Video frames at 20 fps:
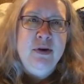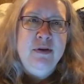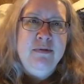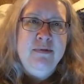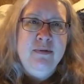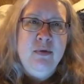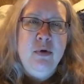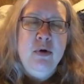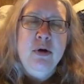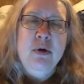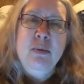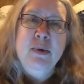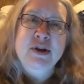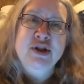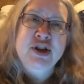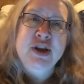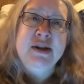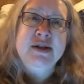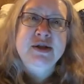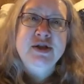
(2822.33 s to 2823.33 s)
and
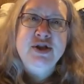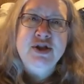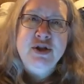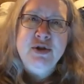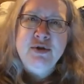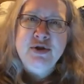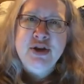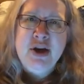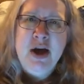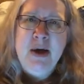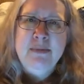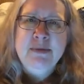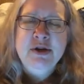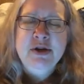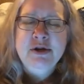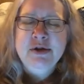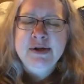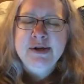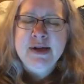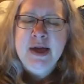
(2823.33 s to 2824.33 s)
um, then
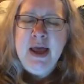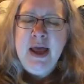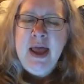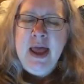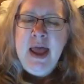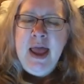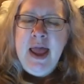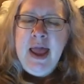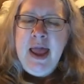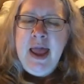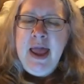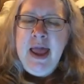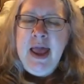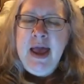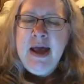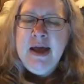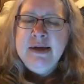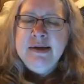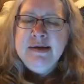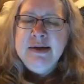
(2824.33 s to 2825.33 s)
um, the
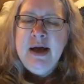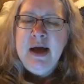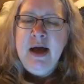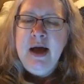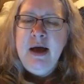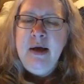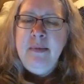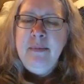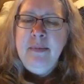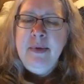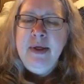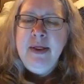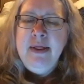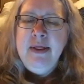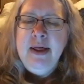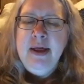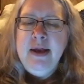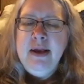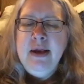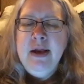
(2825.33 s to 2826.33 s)
post war
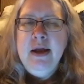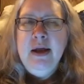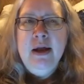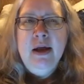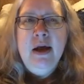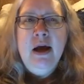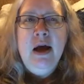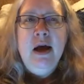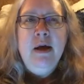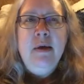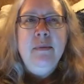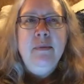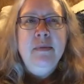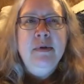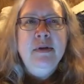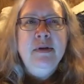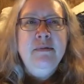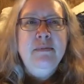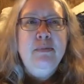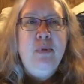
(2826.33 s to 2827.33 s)
years get a chapter
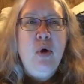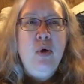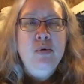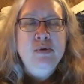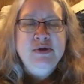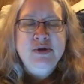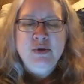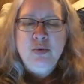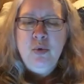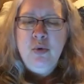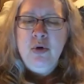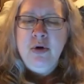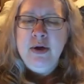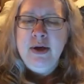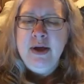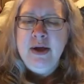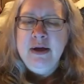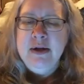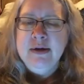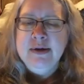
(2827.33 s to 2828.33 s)
as well.
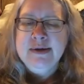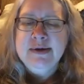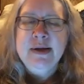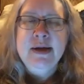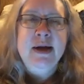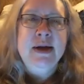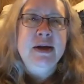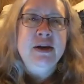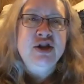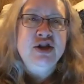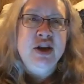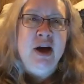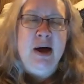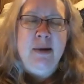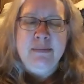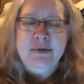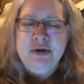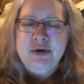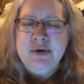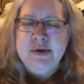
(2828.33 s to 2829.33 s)
Um,
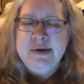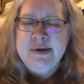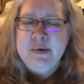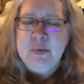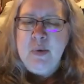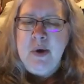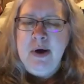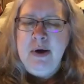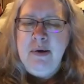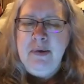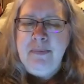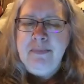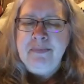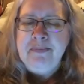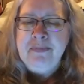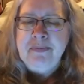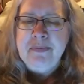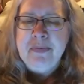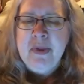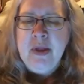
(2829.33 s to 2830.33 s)
there were
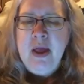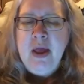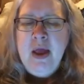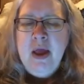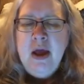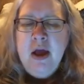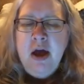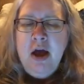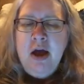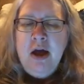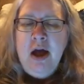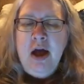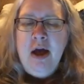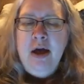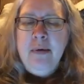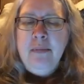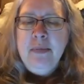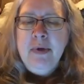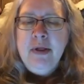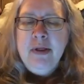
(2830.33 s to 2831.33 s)
overviews at the
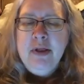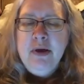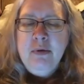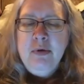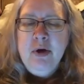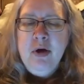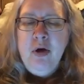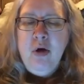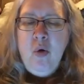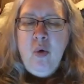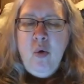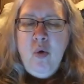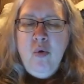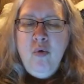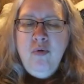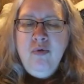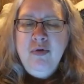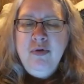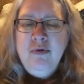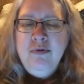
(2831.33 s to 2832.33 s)
beginning of each
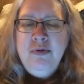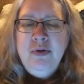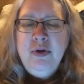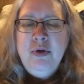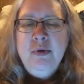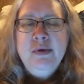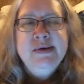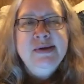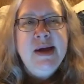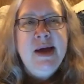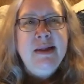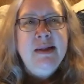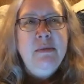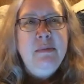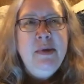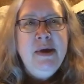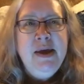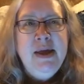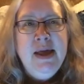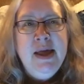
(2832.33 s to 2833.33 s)
chapter on what was
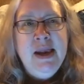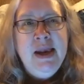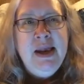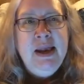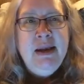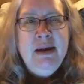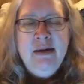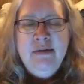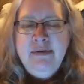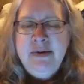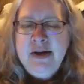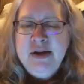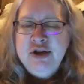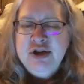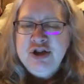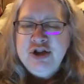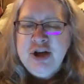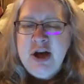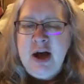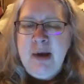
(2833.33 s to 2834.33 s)
happening generally,
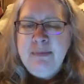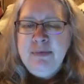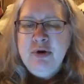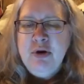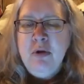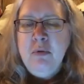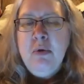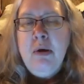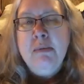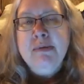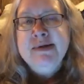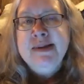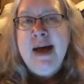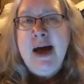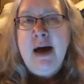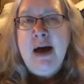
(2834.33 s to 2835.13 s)
and then